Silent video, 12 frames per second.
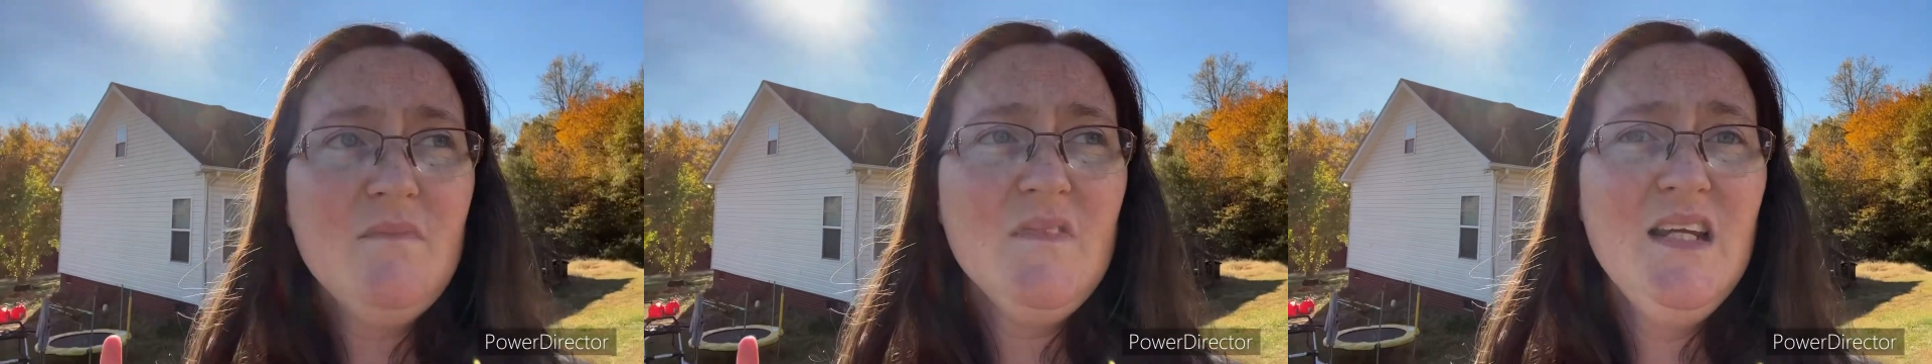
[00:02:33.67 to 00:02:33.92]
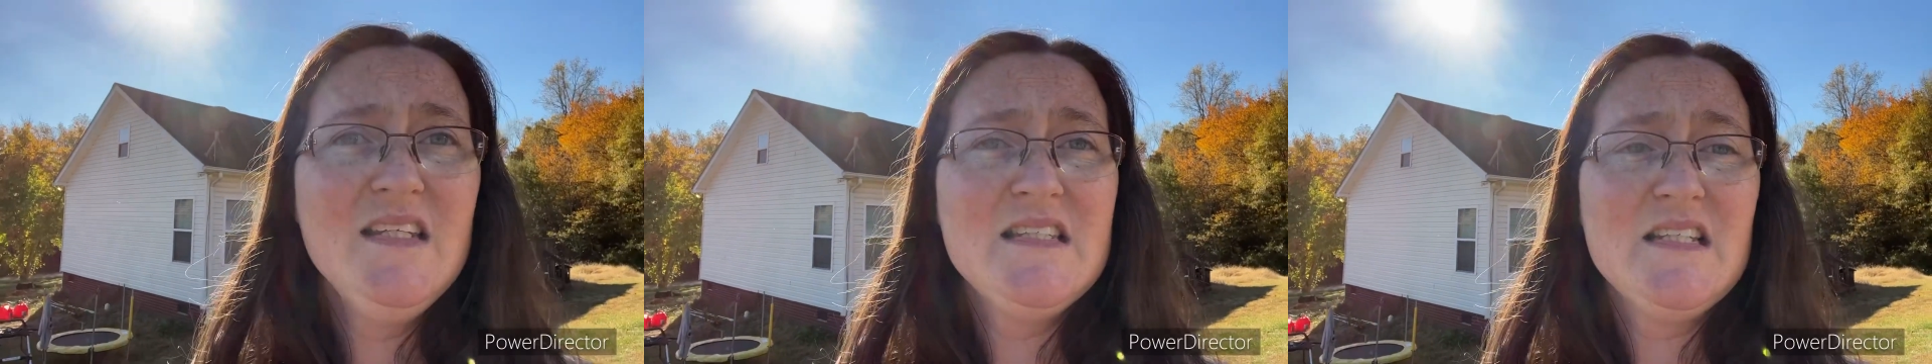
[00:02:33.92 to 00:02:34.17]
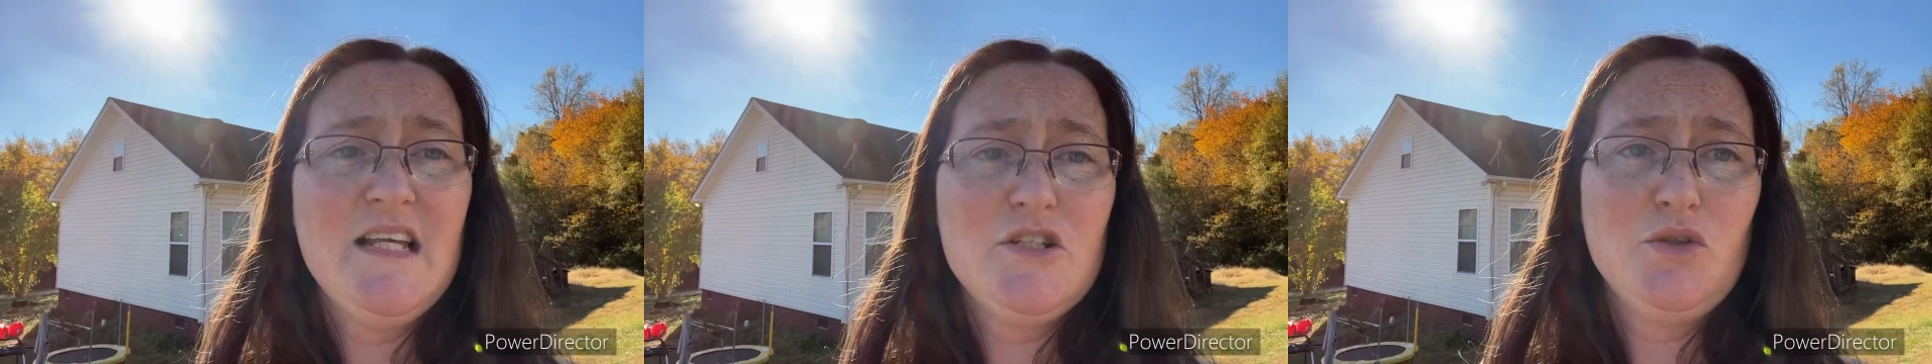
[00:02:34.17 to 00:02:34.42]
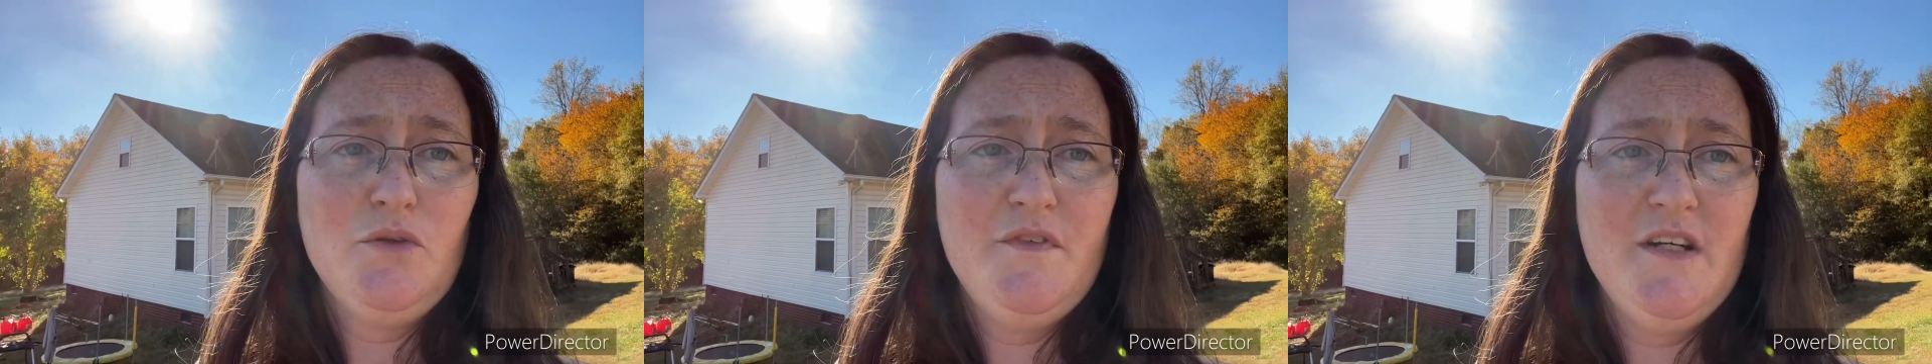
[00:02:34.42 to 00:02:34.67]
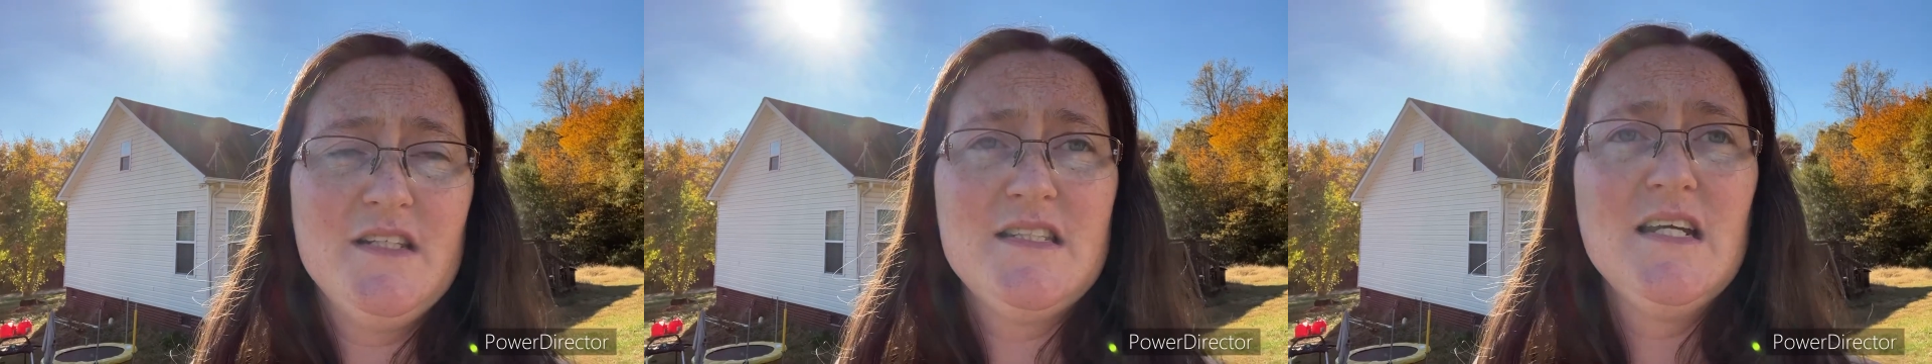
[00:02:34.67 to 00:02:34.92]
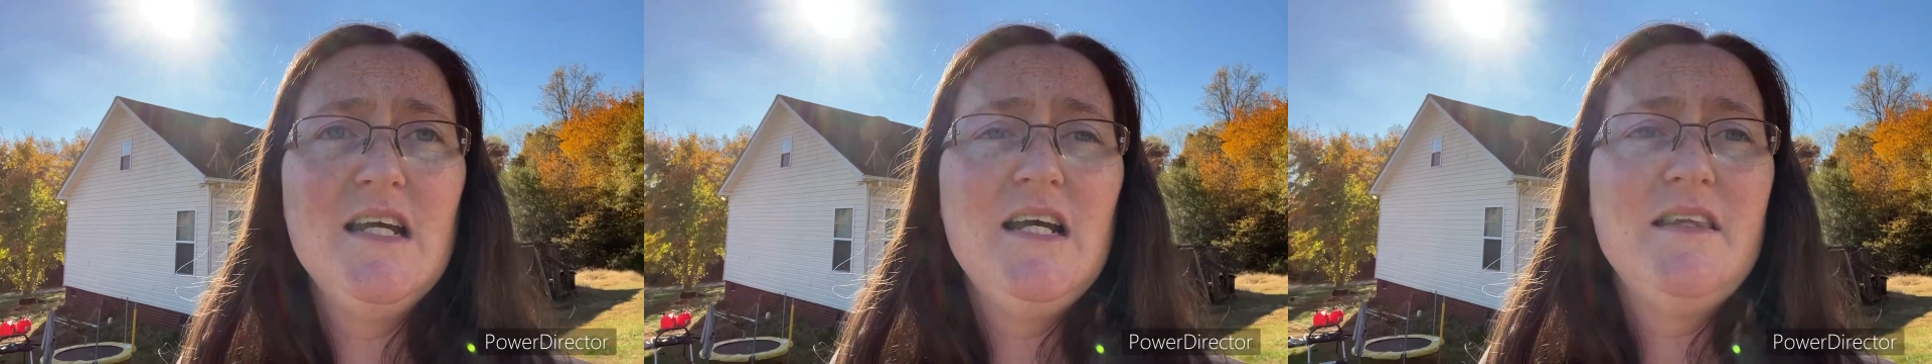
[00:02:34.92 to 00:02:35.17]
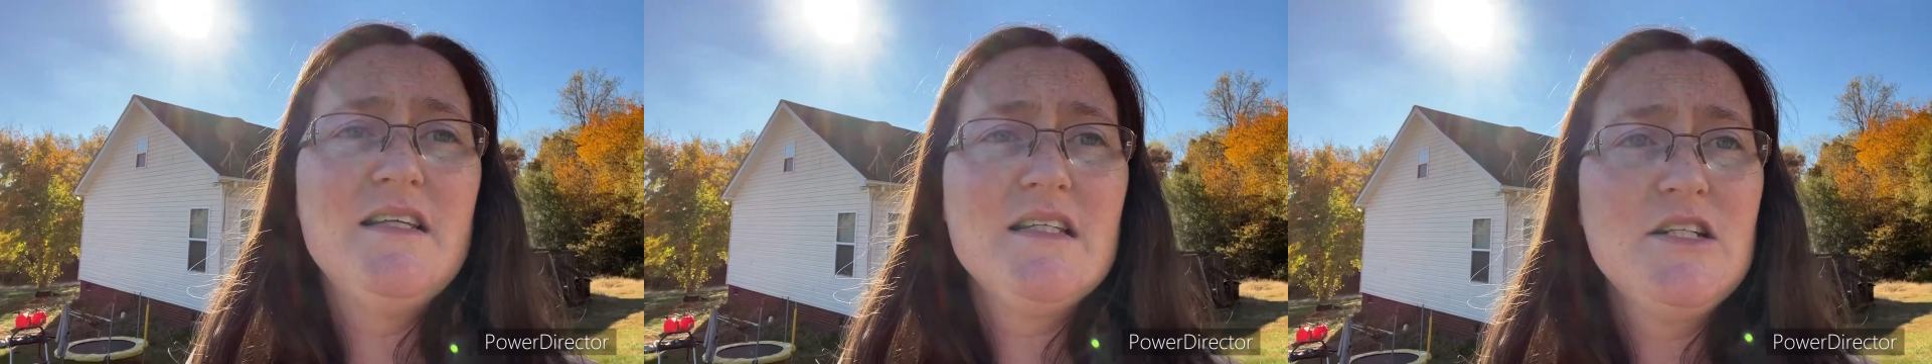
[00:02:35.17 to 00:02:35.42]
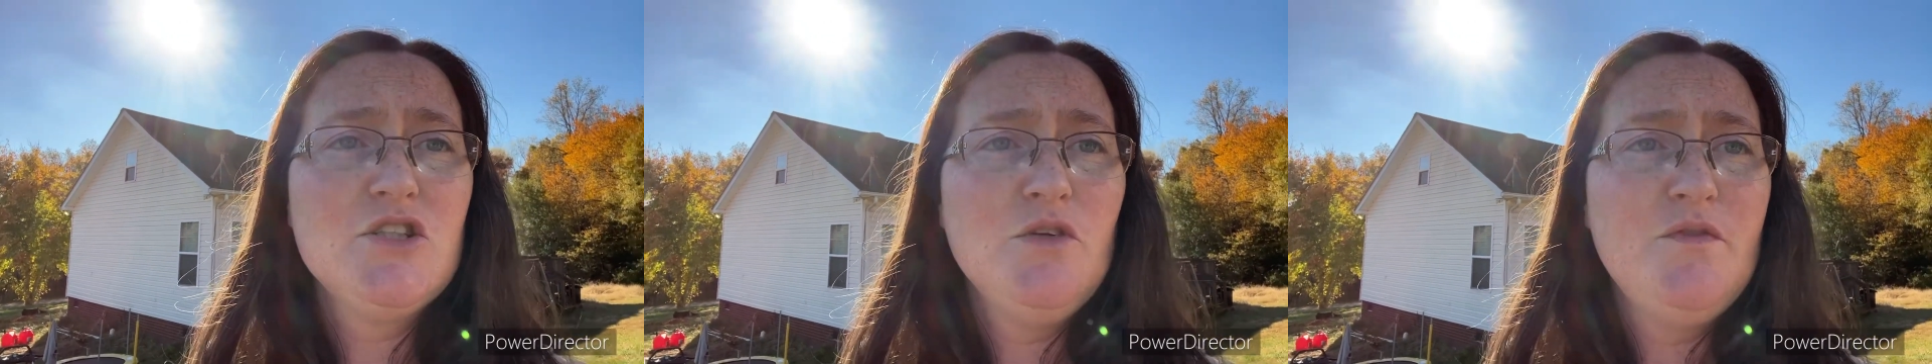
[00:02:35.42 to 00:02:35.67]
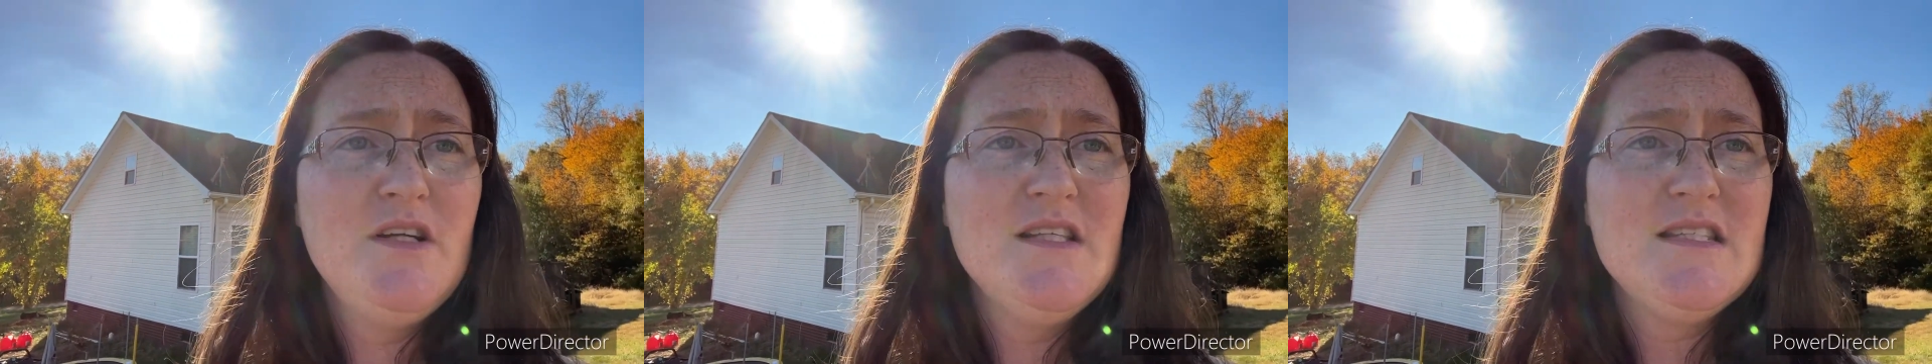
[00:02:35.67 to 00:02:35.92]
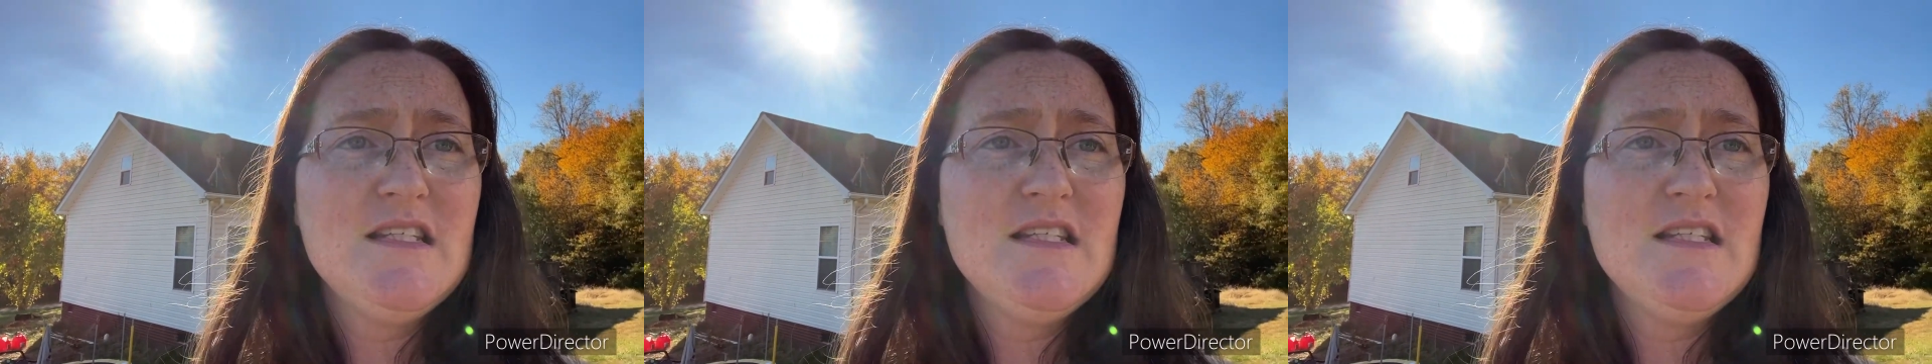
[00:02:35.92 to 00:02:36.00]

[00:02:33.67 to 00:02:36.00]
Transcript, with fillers: is this electrical fence. This electrical fence